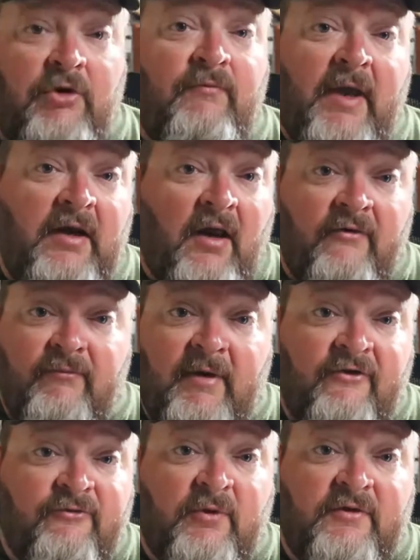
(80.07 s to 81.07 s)
You may not have
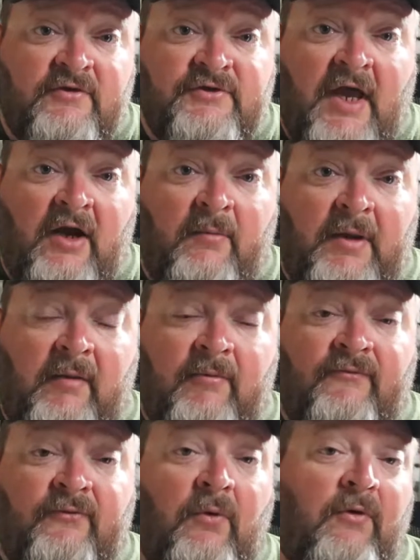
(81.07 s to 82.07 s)
messed with the chatterbait
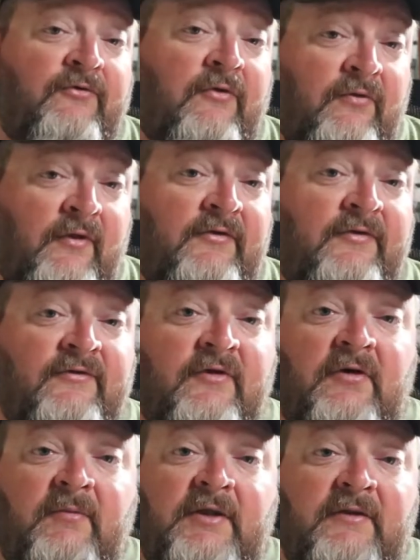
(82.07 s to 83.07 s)
before, so this is
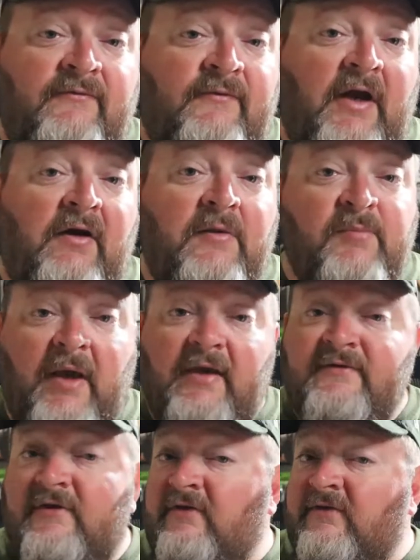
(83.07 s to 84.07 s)
going to be the very
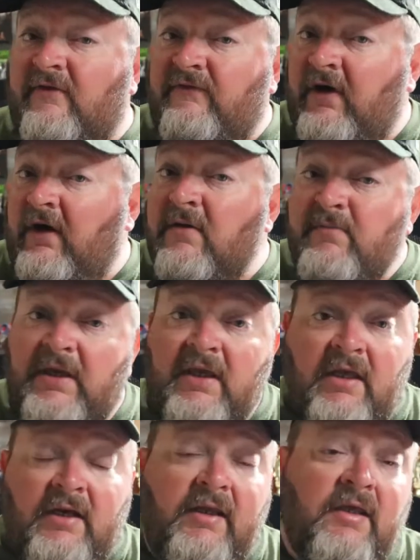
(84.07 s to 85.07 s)
basics, the very
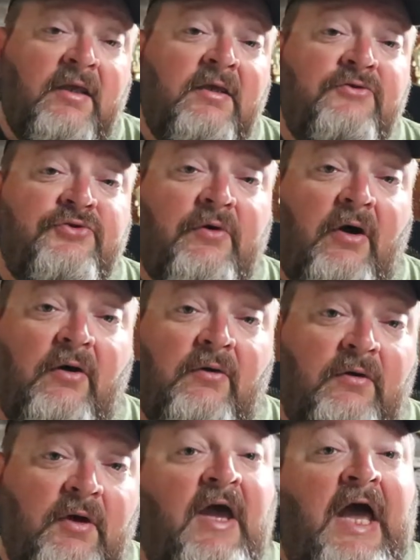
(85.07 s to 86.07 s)
beginning
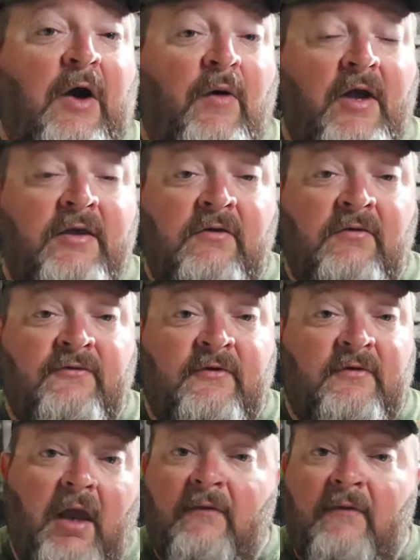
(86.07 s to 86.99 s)
intro to how I use it.